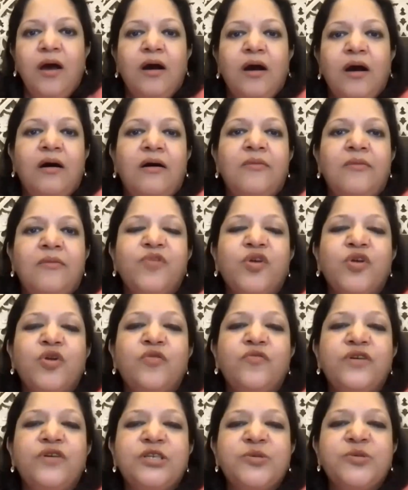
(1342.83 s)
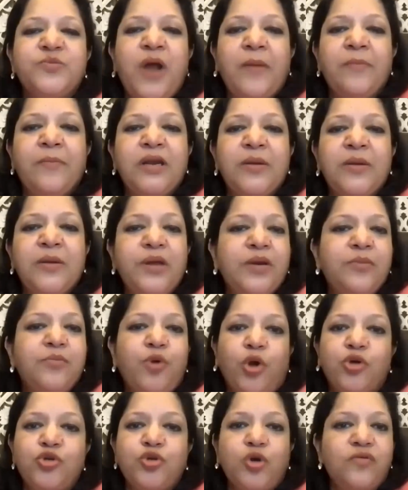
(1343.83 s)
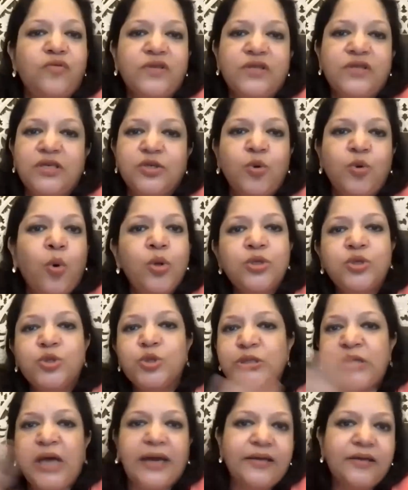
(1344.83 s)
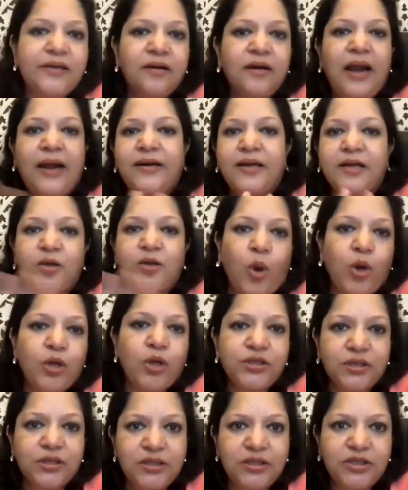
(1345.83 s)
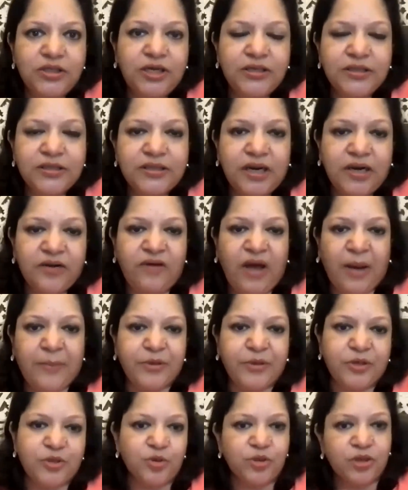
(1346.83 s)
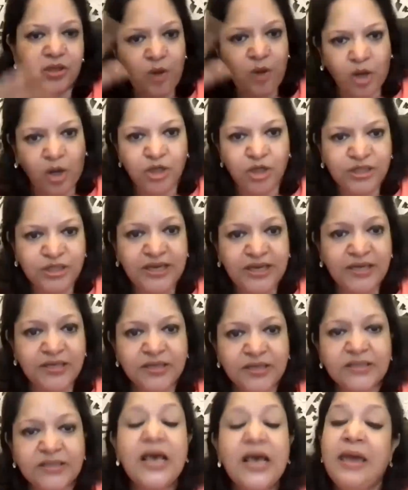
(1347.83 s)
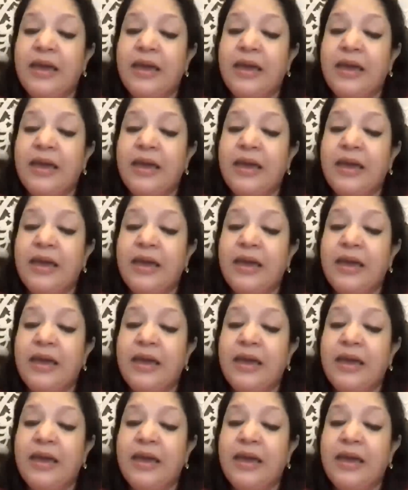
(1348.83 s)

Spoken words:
which has primarily been brought on with this whole societal and technological changes that have happened. So technology changes